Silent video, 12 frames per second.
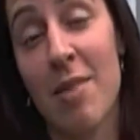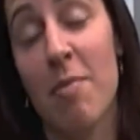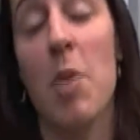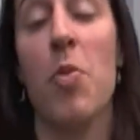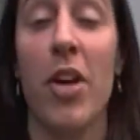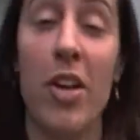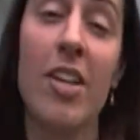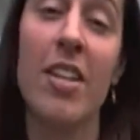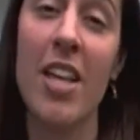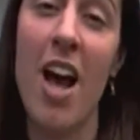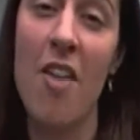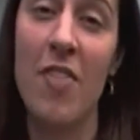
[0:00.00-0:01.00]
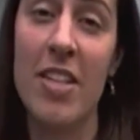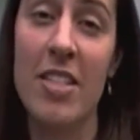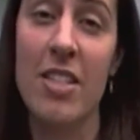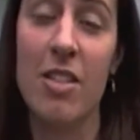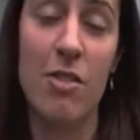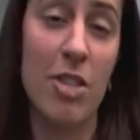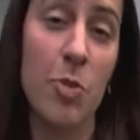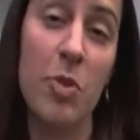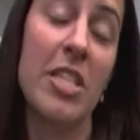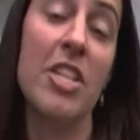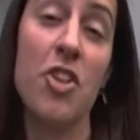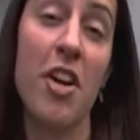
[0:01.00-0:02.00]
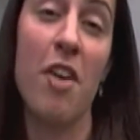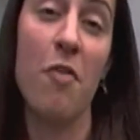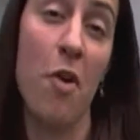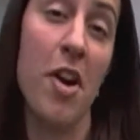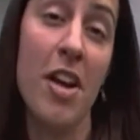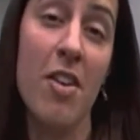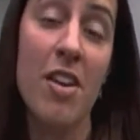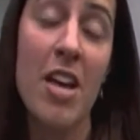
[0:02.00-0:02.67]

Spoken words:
by bringing you into the office to do this procedure here for you.